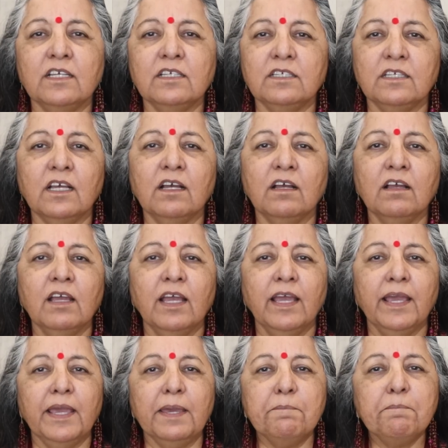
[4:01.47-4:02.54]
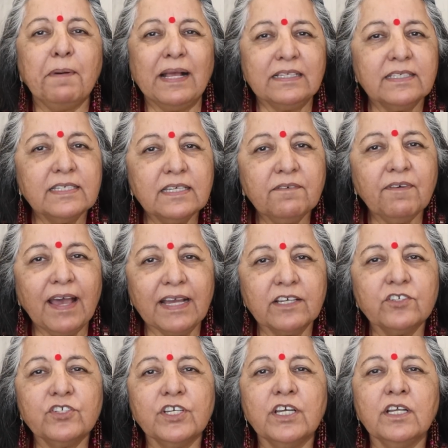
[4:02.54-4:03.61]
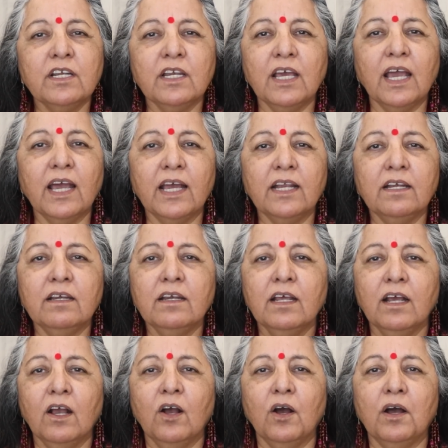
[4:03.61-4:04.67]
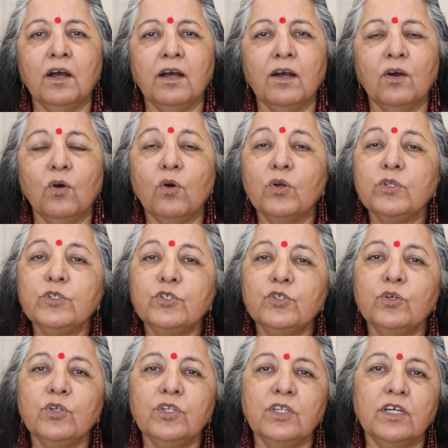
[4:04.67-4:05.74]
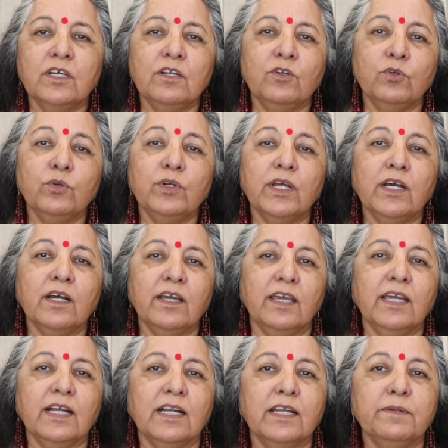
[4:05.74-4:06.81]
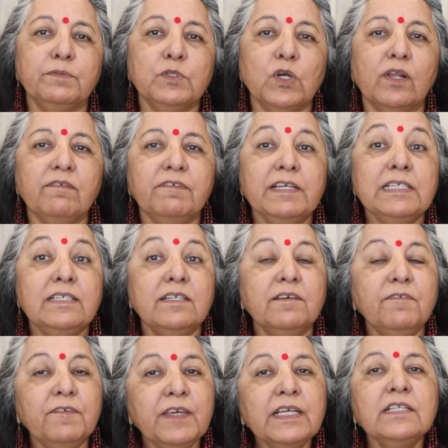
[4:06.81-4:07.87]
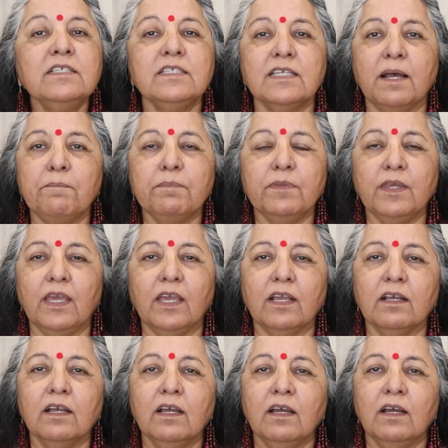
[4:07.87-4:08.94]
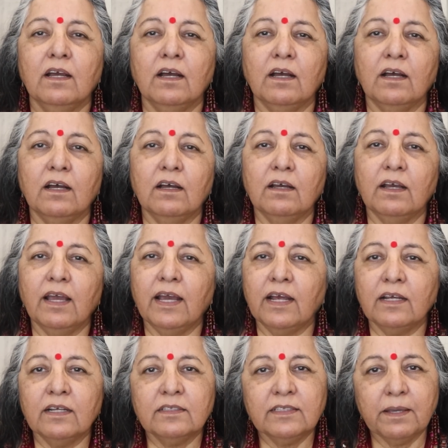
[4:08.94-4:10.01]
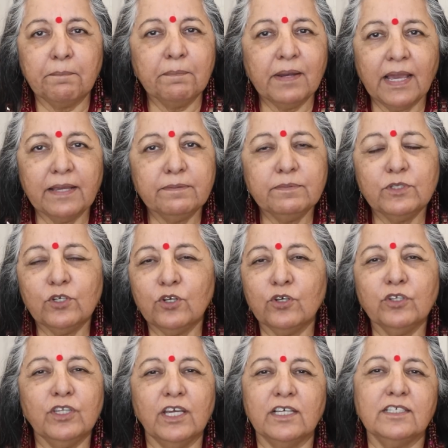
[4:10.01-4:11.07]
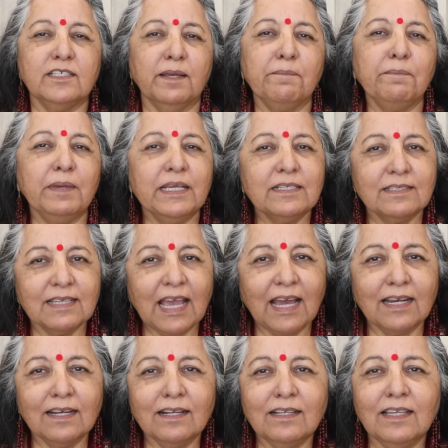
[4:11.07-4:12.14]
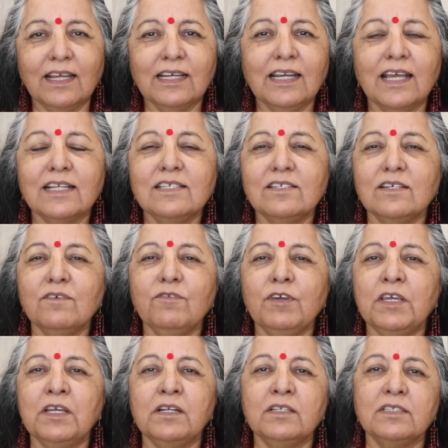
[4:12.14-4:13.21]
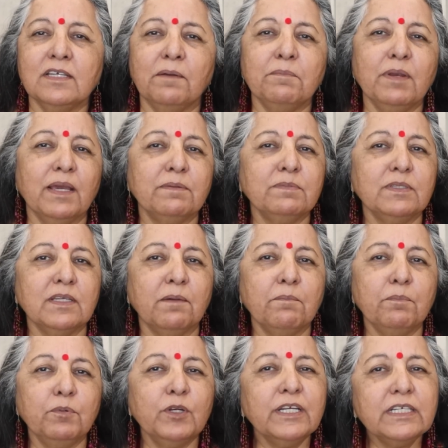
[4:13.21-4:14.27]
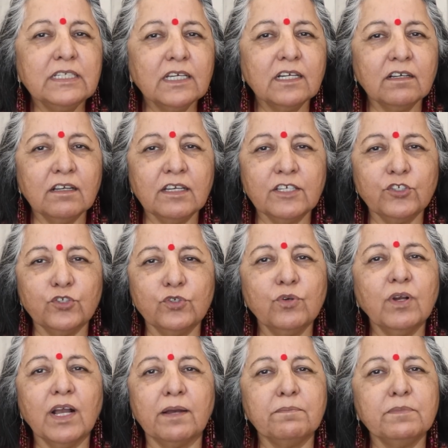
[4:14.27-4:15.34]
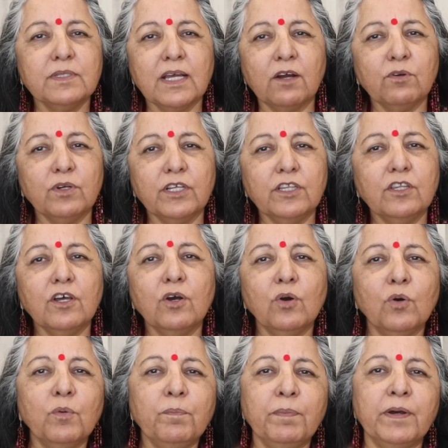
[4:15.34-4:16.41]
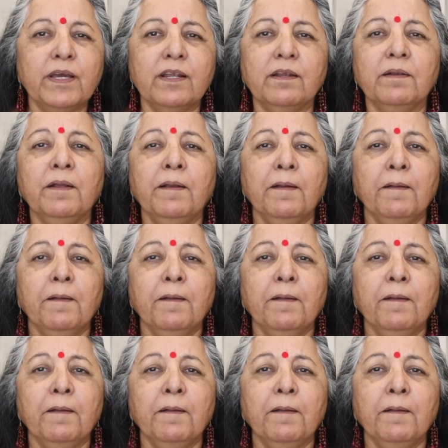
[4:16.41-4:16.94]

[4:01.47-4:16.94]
is impulsive action, and also the lunar eclipse always reveals something. Sometimes, you know, there's some big scandal that gets revealed. Sometimes some political issue comes out in the open.